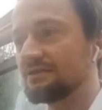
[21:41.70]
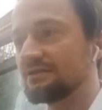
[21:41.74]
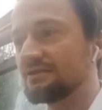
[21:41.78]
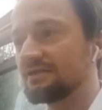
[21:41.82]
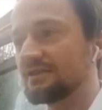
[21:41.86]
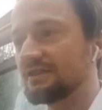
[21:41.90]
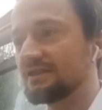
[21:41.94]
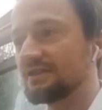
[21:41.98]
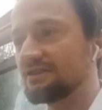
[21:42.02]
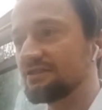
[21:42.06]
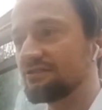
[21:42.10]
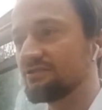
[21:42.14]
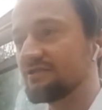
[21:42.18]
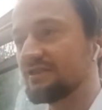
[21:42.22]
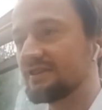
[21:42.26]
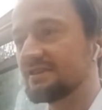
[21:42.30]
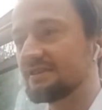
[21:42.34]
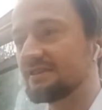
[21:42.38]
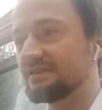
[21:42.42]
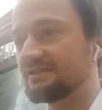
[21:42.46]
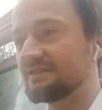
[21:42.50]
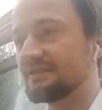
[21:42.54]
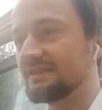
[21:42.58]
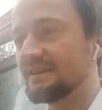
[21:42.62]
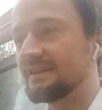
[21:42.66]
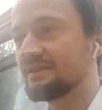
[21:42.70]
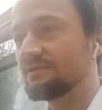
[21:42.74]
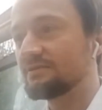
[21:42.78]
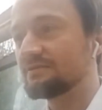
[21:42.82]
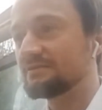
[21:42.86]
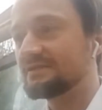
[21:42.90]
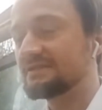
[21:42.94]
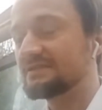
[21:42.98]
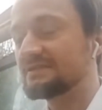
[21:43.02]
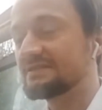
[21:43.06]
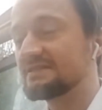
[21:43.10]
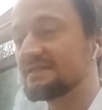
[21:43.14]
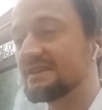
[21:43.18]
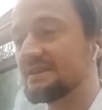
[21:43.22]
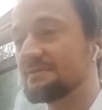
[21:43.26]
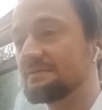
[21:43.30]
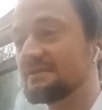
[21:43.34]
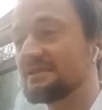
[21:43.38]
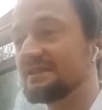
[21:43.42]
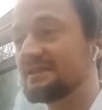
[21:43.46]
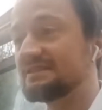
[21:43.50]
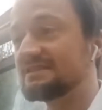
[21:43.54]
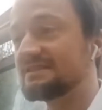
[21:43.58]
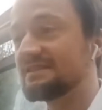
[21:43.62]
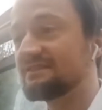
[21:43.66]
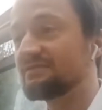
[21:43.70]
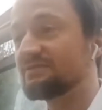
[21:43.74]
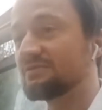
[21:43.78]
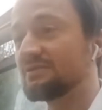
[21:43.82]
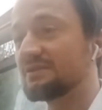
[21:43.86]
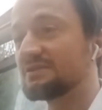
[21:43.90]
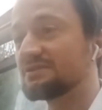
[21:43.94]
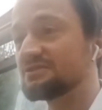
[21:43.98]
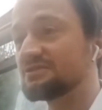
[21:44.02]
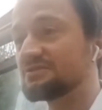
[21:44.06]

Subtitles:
Okay, great. Now, some of these other